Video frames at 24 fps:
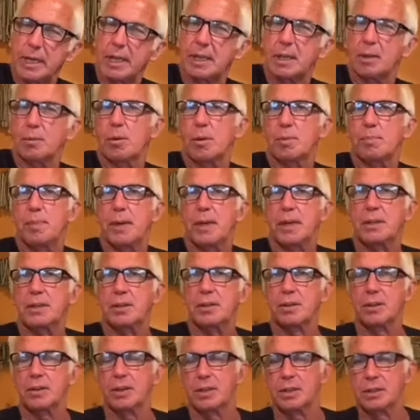that we picked
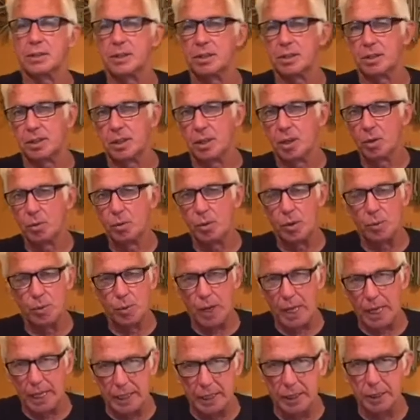here, is that we
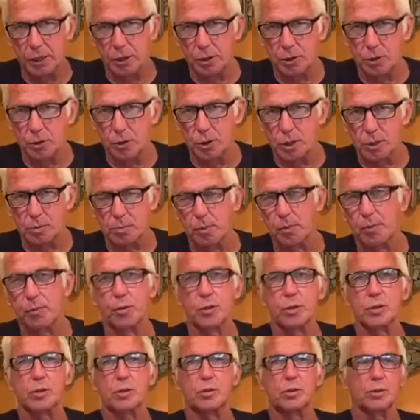wanted to do this
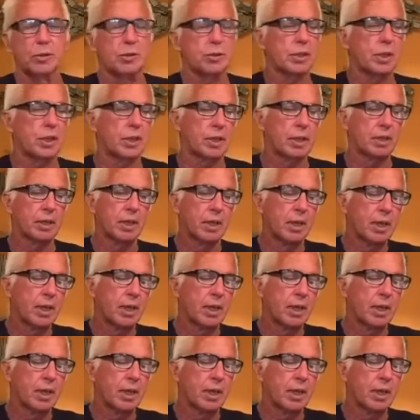before school started.